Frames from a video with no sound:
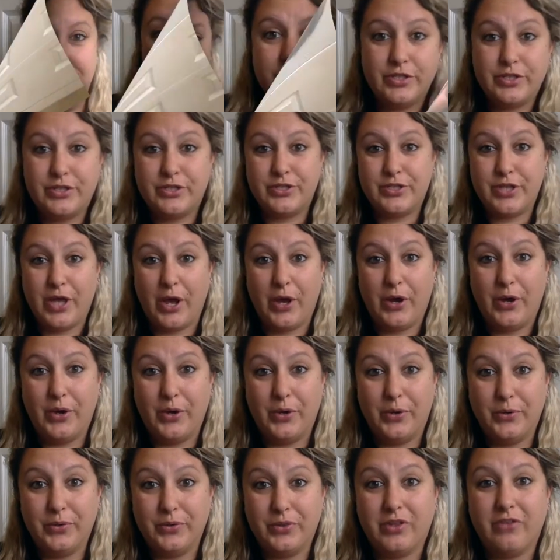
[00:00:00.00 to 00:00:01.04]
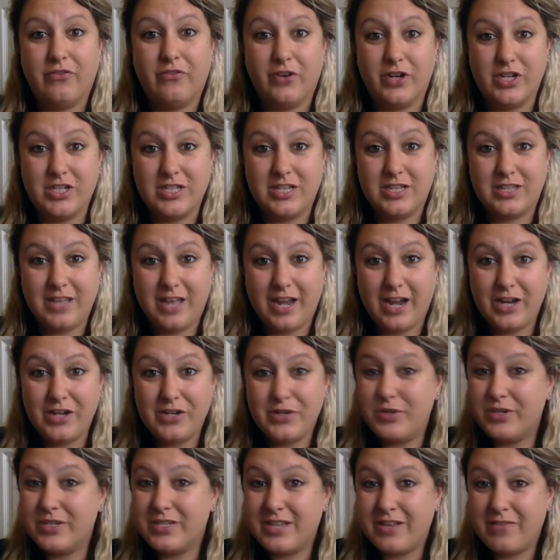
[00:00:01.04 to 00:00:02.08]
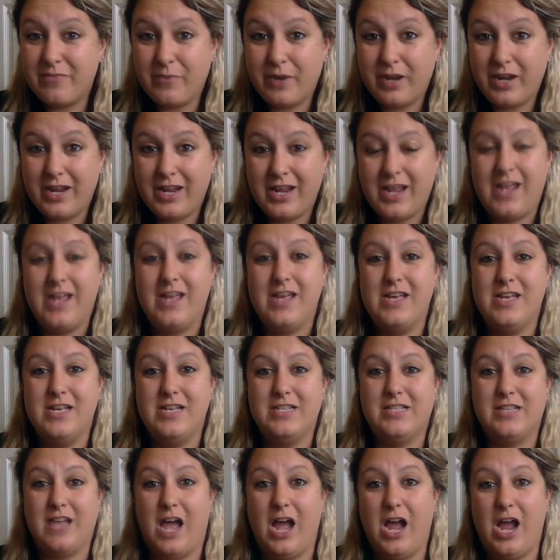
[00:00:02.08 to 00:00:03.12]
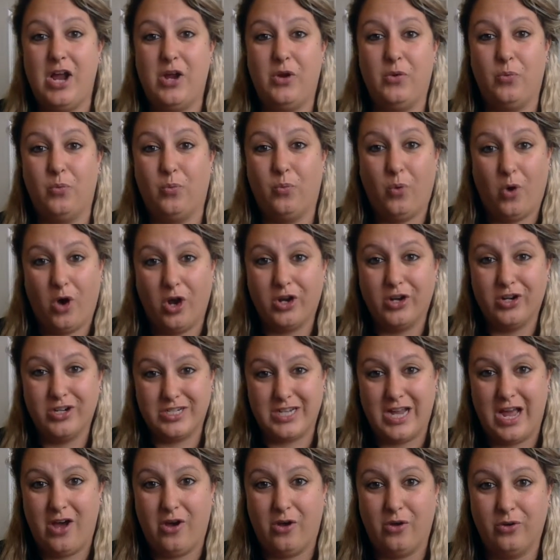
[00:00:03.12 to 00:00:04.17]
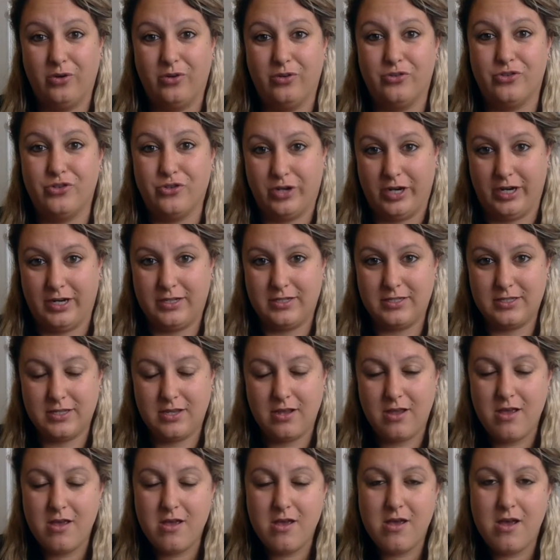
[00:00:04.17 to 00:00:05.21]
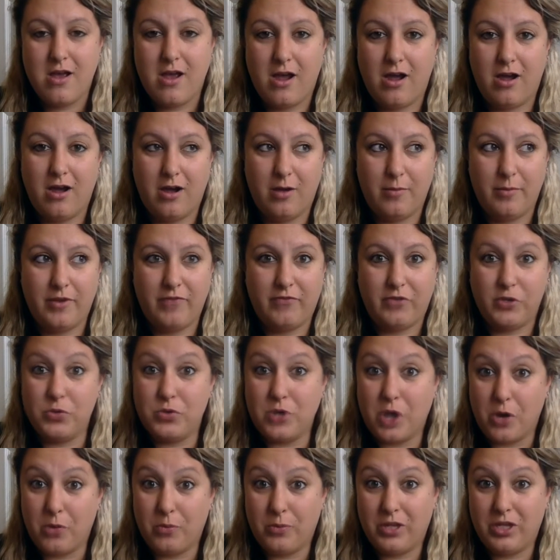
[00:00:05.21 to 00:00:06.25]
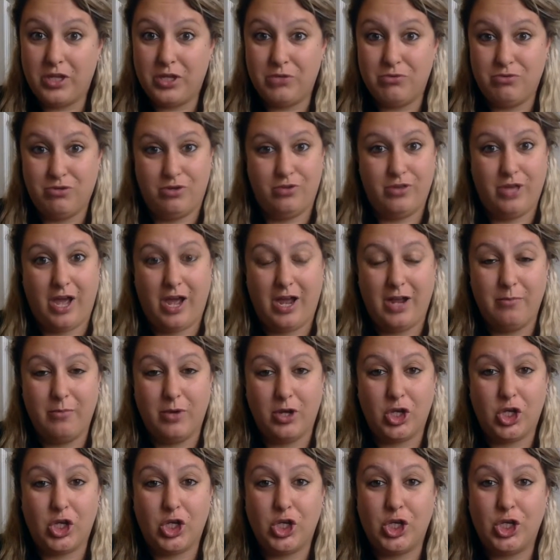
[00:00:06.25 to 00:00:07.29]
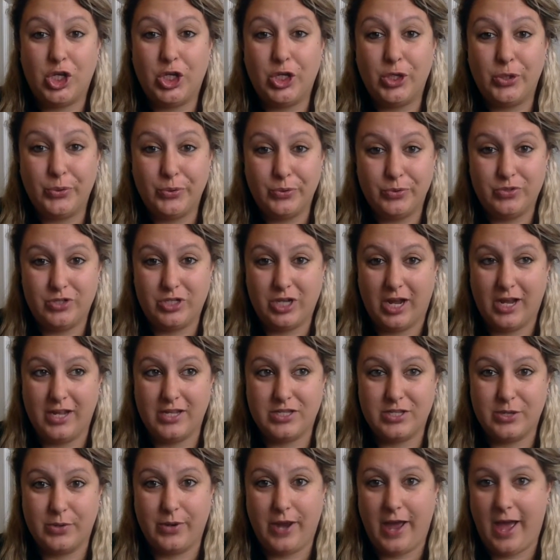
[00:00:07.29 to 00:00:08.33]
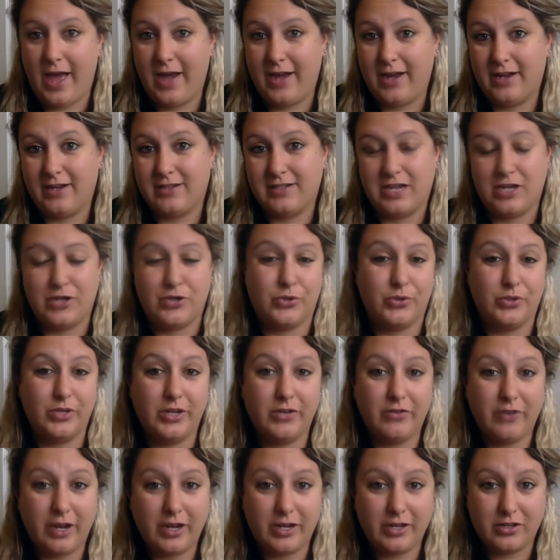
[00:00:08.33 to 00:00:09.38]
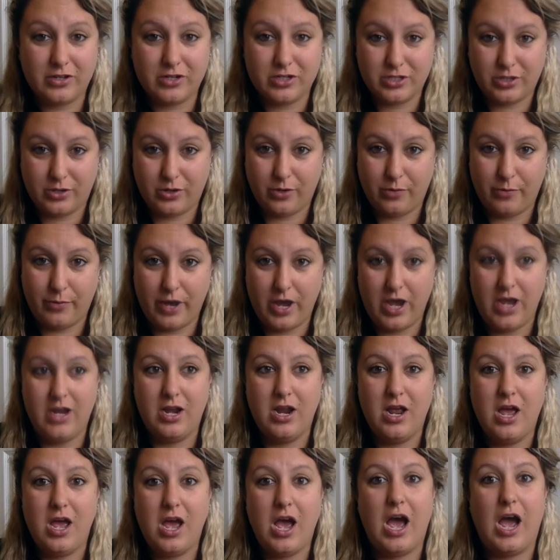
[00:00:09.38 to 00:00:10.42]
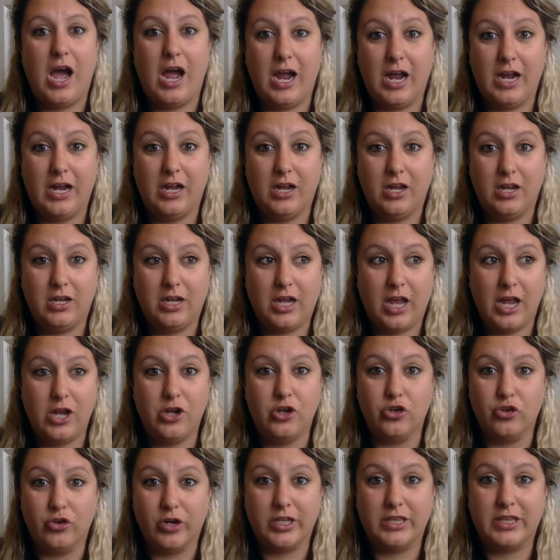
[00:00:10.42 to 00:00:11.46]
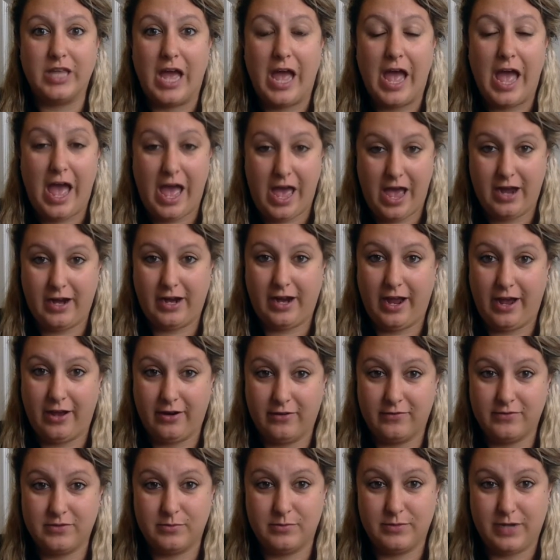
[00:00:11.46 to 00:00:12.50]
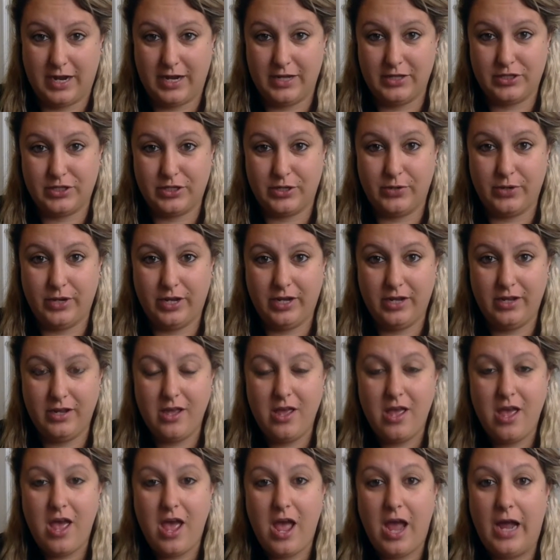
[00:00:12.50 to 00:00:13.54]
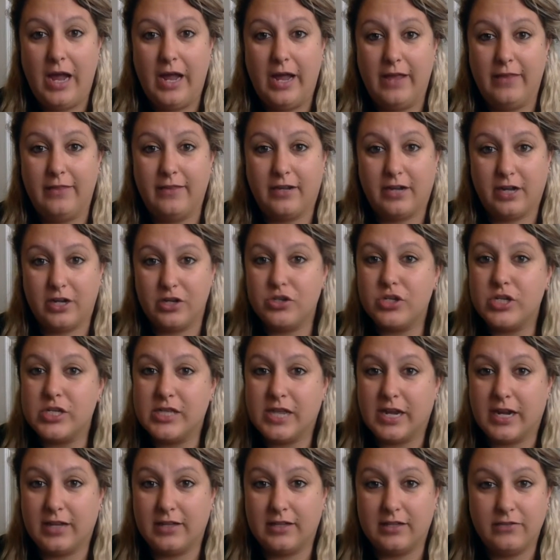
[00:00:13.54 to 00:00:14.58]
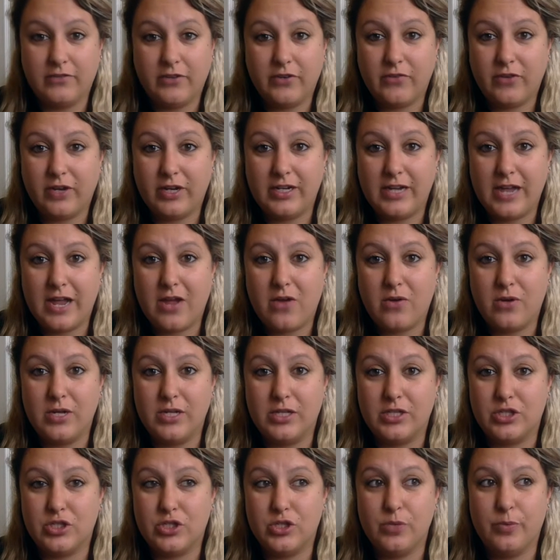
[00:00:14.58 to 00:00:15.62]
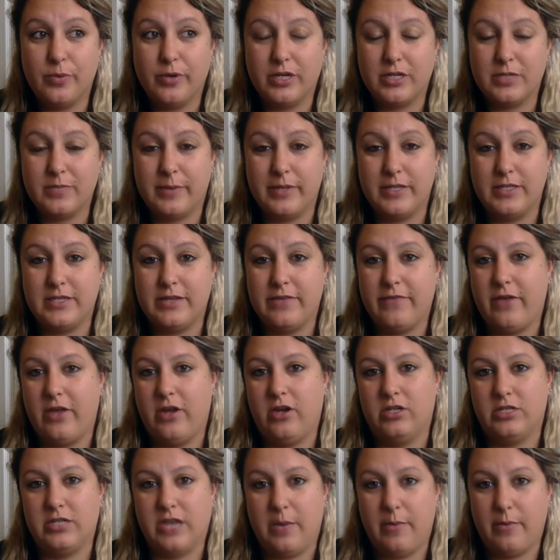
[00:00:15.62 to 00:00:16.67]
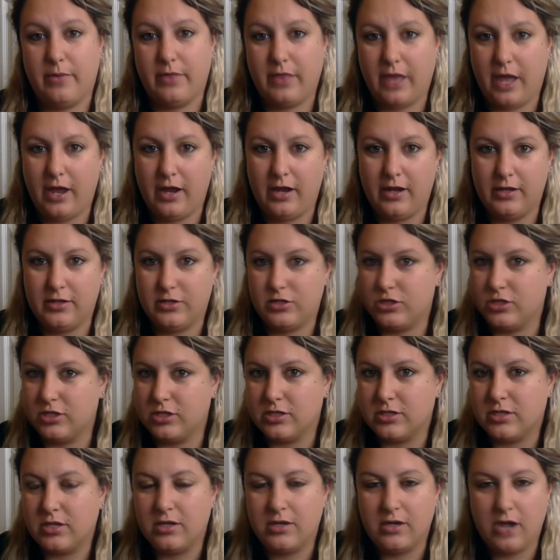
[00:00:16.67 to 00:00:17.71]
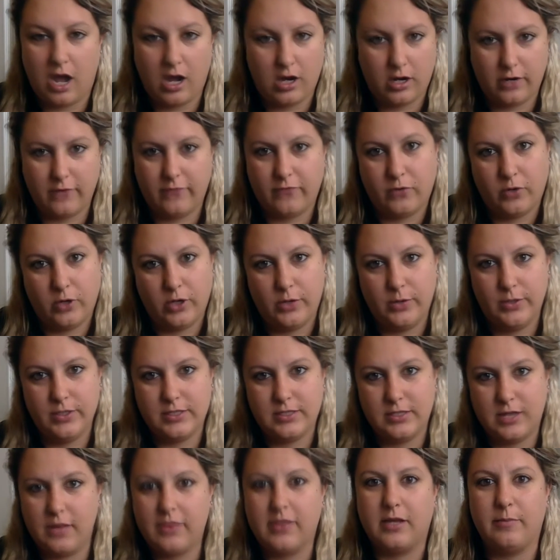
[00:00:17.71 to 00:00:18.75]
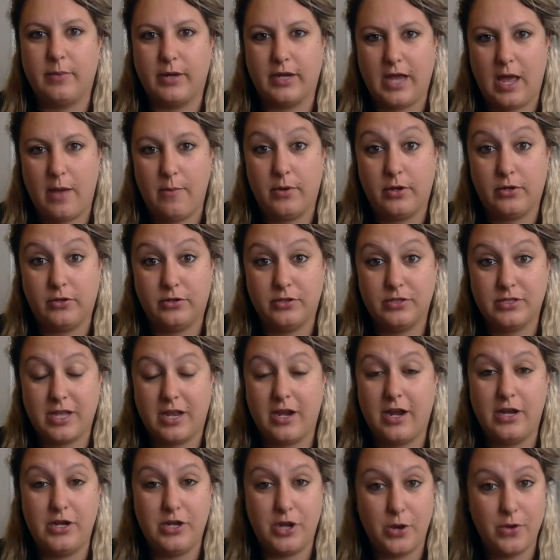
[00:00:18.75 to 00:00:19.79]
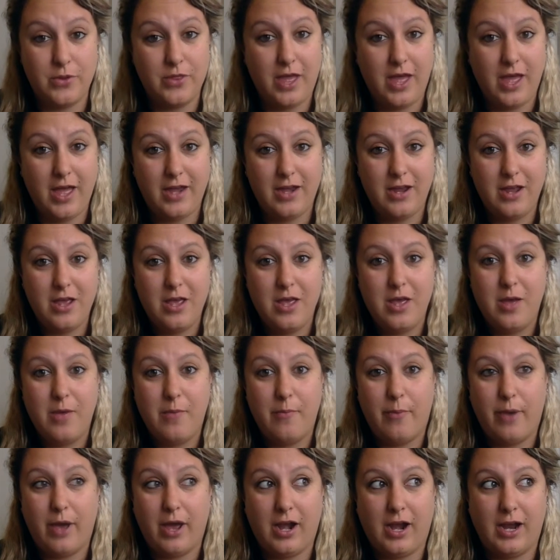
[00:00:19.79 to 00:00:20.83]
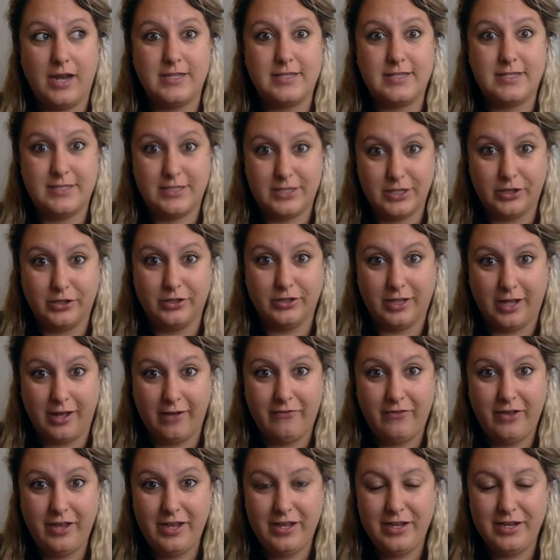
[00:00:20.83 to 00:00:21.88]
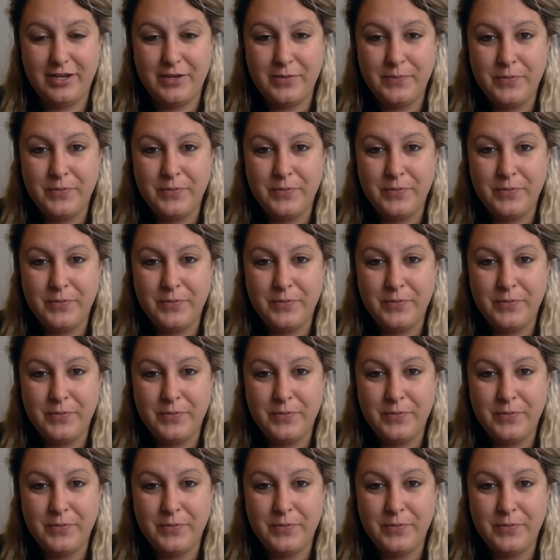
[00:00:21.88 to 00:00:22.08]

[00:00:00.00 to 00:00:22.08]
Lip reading: So the first thing that I do to save money is I water down drinks. If you know me, you know that I'm a huge diet soda addict. I don't like regular soda, but I can drink the heck out of some diet soda. And the country that I live in right now, it's super expensive, and on top of that, it's just not good for you. It's nothing but chemicals, and I know that, but I still love it.